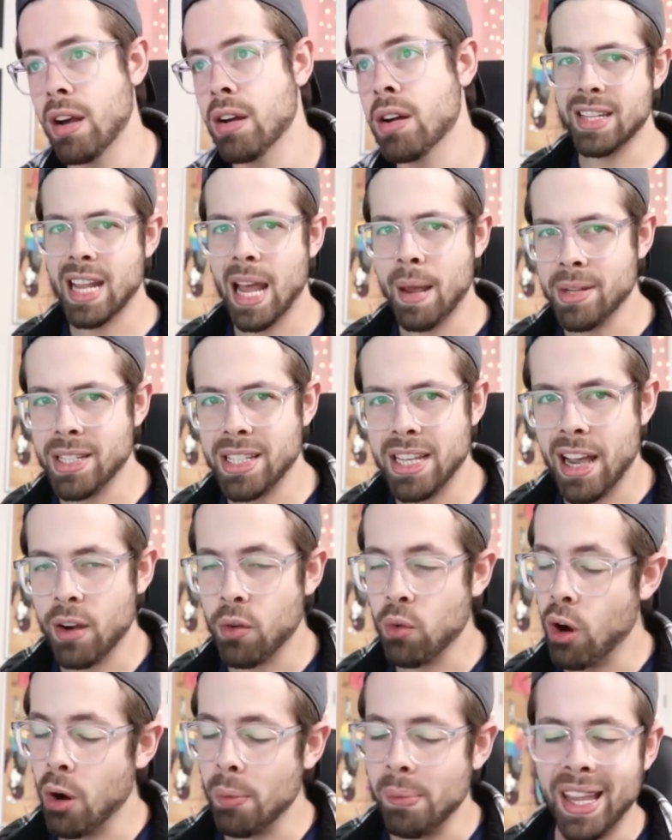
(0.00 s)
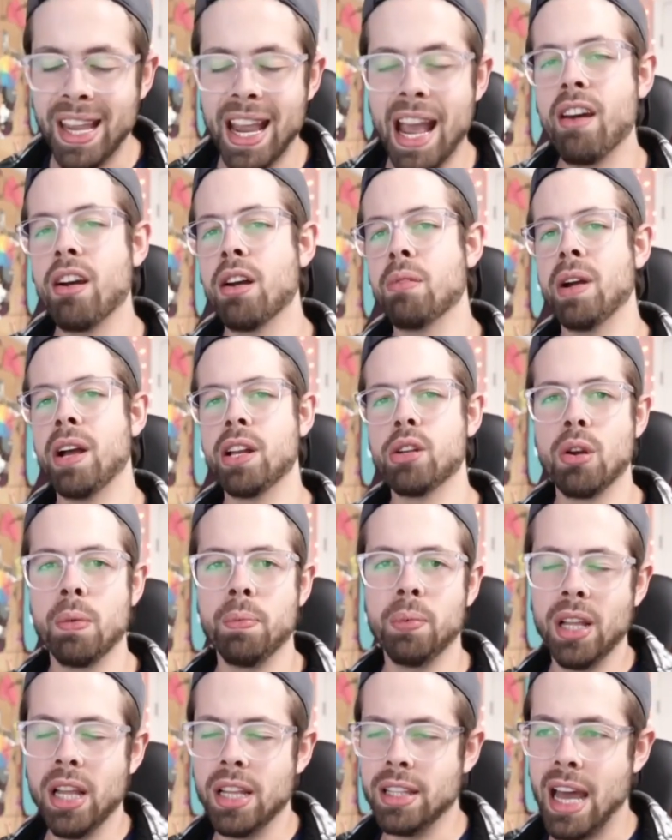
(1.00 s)
This type of tech won't be countered by
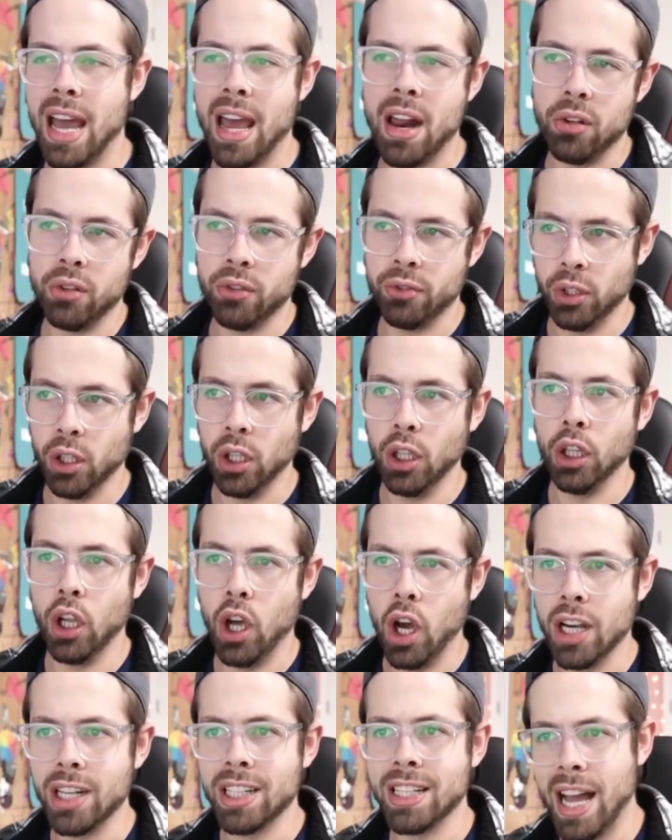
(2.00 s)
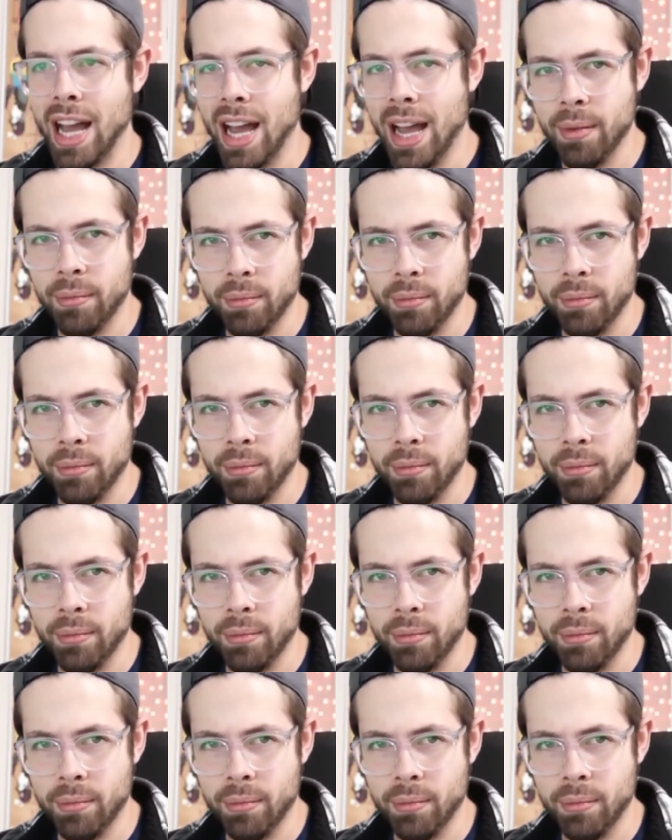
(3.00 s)
AAA titles for a long time.